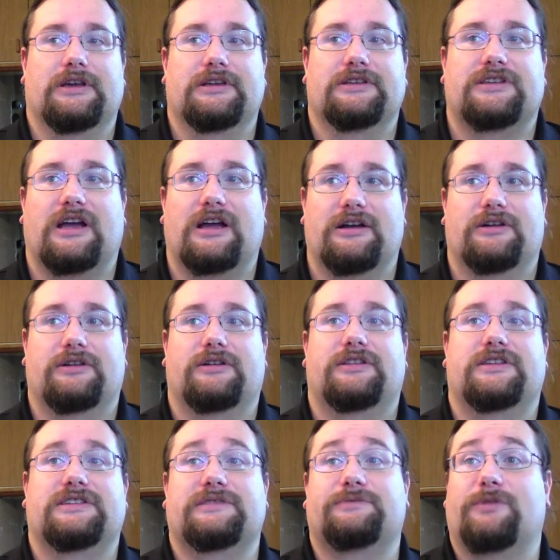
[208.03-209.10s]
So
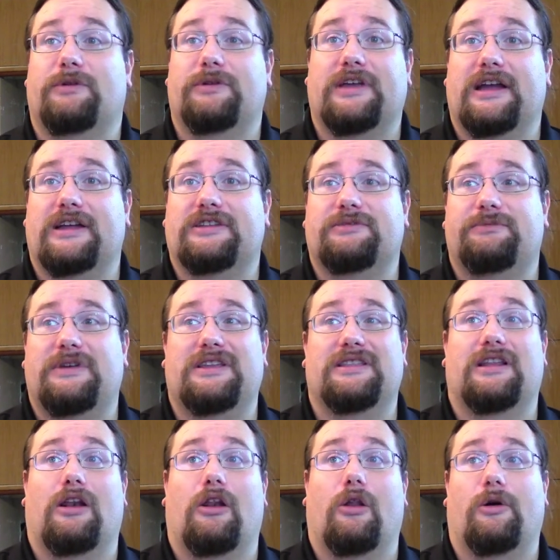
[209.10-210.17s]
this is probably going to be the
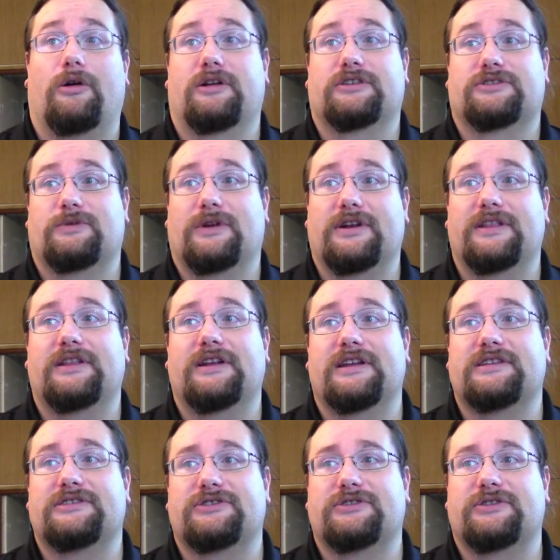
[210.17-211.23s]
longest one in the
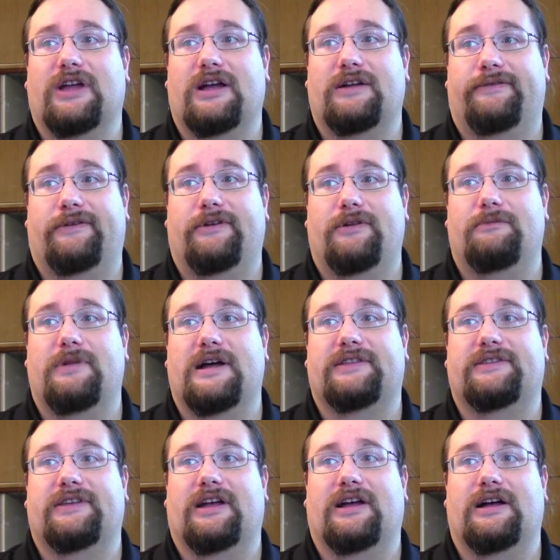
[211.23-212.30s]
list to go through, but
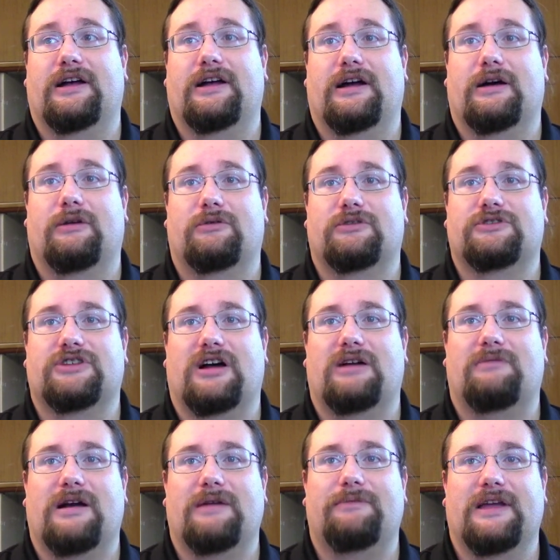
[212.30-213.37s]
I will try
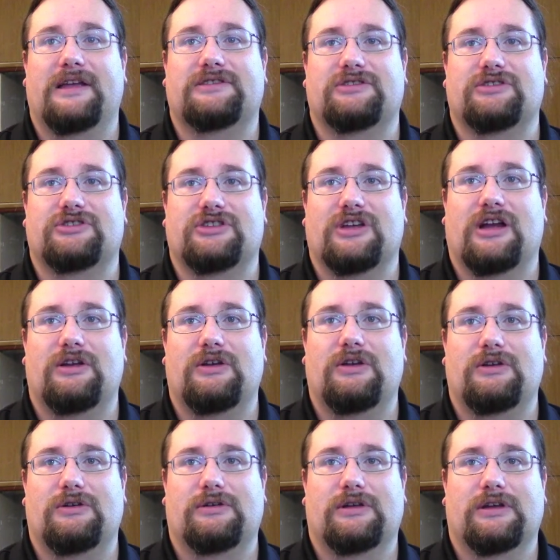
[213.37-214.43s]
my best to show you.